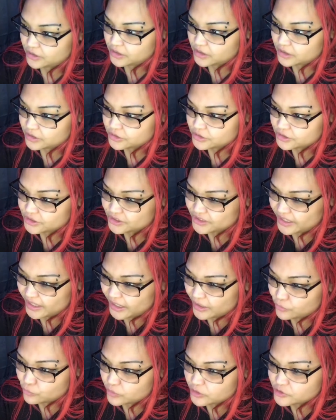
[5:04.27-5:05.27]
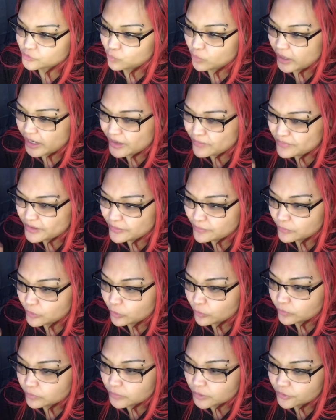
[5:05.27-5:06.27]
understand was why my
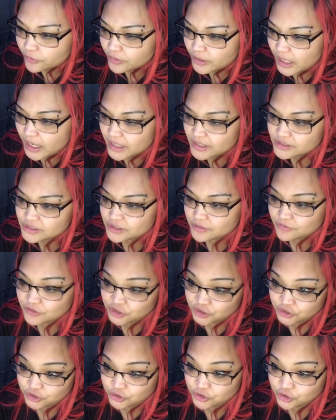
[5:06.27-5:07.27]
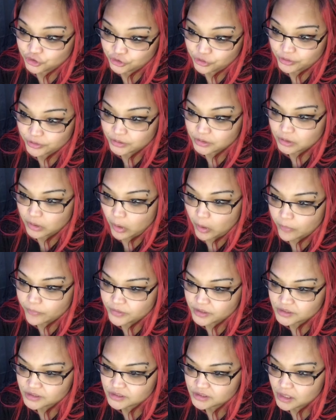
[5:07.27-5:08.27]
own mother asked if she should call me
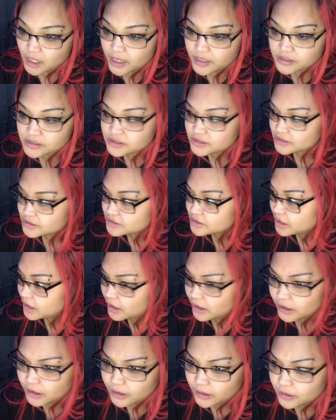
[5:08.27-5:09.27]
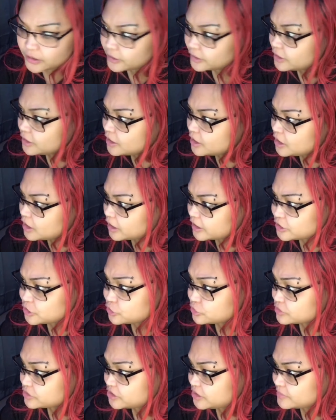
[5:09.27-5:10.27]
a slut, since I
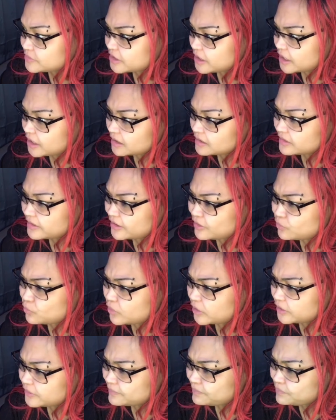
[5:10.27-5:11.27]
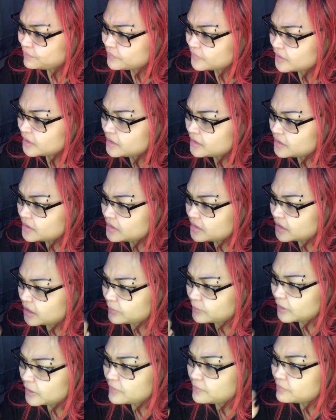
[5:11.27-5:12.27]
sure seemed to act like one. And
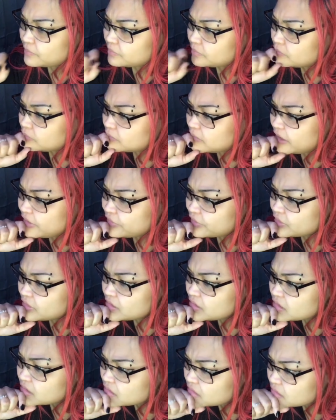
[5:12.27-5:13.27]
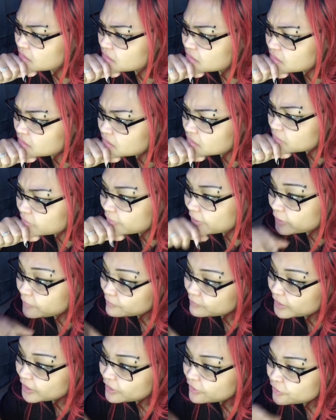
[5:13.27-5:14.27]
my other
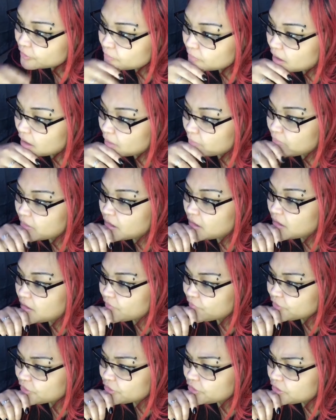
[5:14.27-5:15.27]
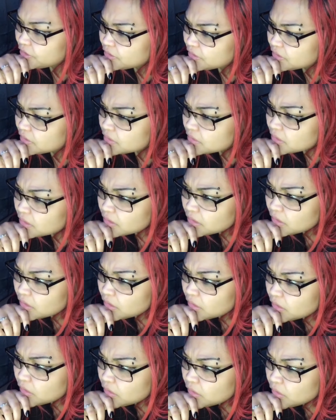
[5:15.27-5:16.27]
mom, hovered
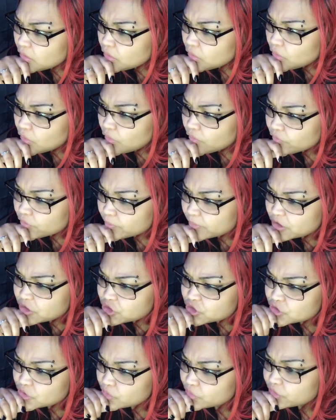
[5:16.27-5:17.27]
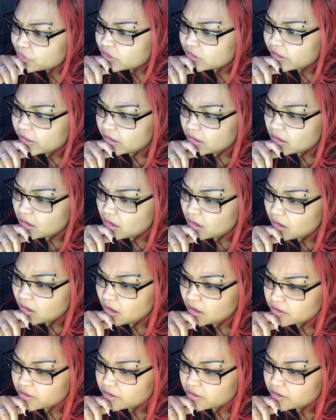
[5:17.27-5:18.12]
over my shoulder like a hawk